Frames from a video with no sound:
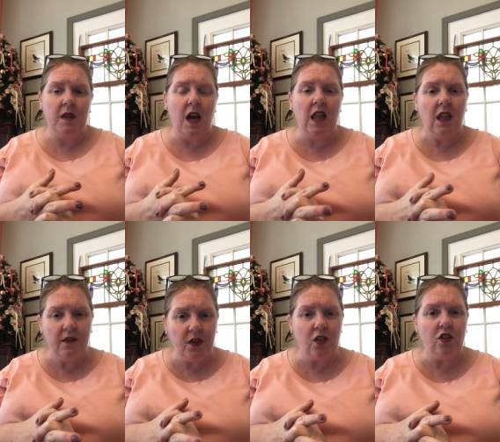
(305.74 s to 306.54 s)
I
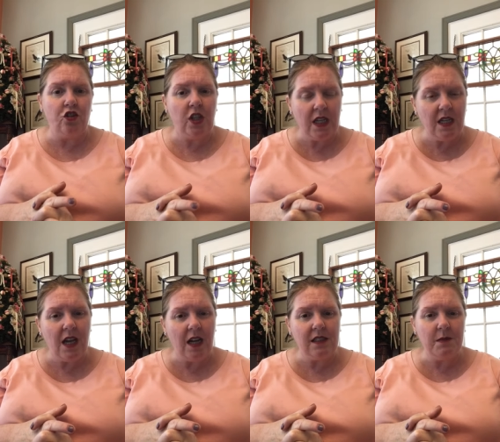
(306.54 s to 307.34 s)
love a good chicken
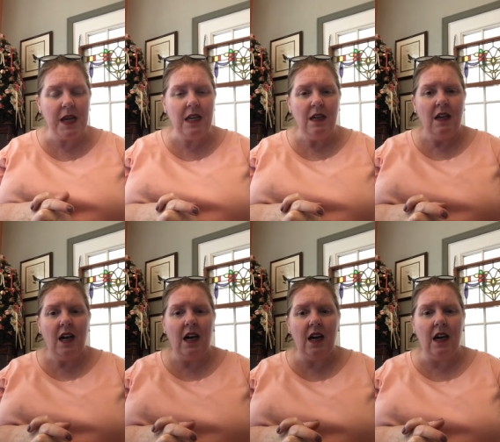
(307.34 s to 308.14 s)
consommé,
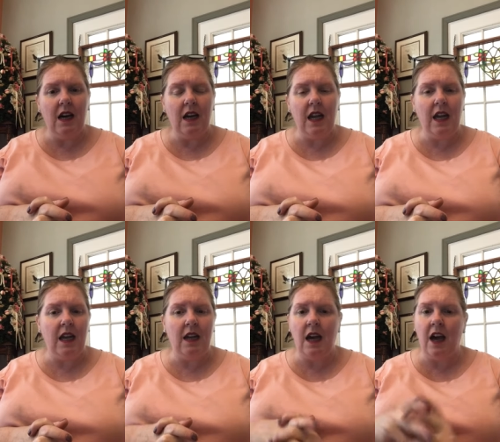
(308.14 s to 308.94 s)

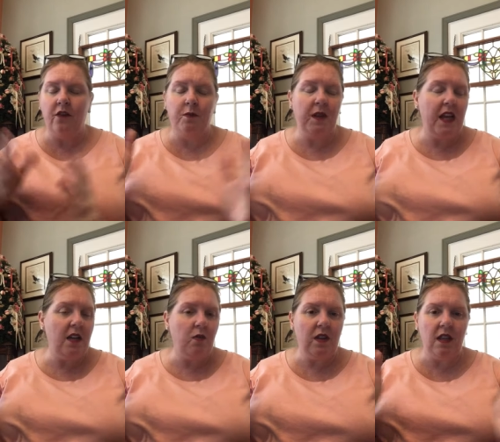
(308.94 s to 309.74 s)
and I've
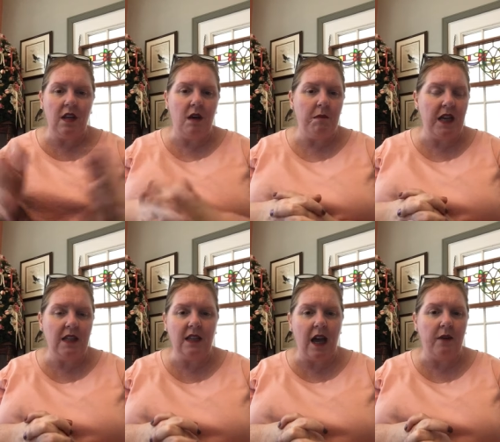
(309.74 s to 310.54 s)
played with it many
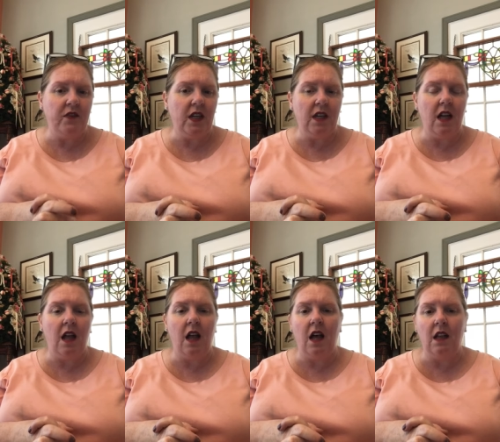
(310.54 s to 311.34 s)
times. I've done
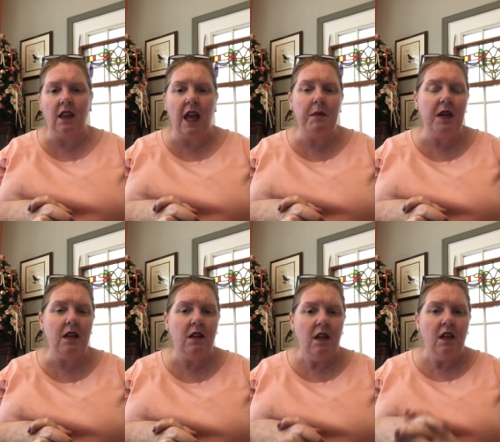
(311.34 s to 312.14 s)
a
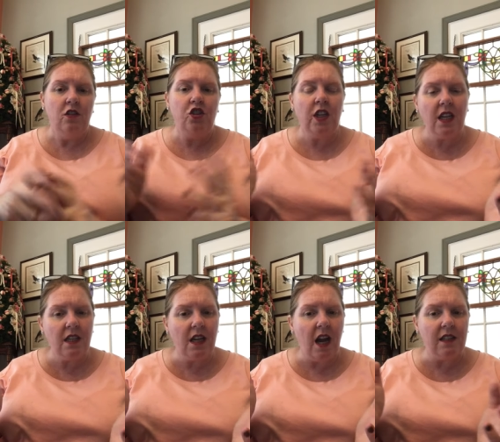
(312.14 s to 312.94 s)
lemon
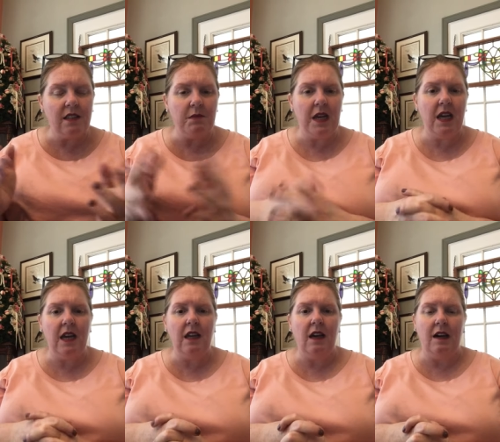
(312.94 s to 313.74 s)
chicken consommé.